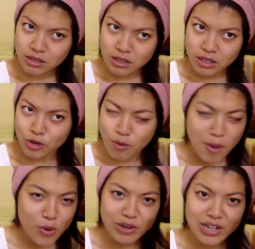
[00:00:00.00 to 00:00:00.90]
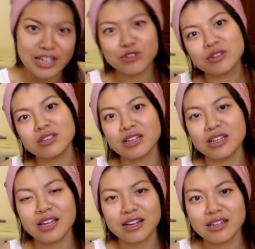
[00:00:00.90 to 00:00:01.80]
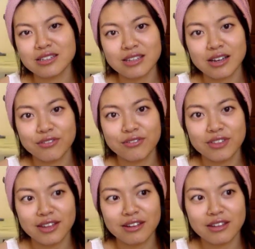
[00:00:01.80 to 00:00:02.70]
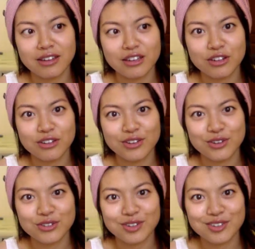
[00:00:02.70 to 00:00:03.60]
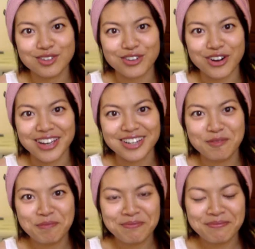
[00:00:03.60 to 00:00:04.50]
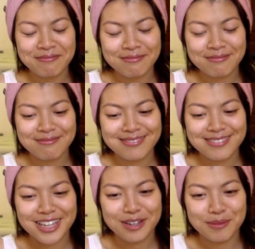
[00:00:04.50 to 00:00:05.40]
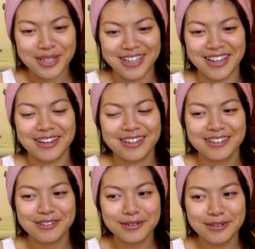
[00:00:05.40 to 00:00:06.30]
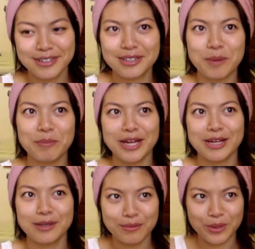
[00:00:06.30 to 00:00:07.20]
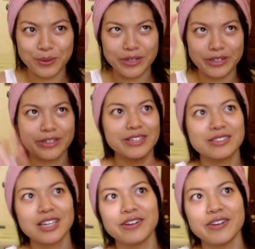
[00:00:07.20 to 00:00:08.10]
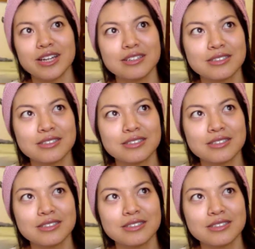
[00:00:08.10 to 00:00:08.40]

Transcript: you know, remotely interested in that kind of stuff, then I think you should try it. But yeah, whew, I'm back in the real world. How scary.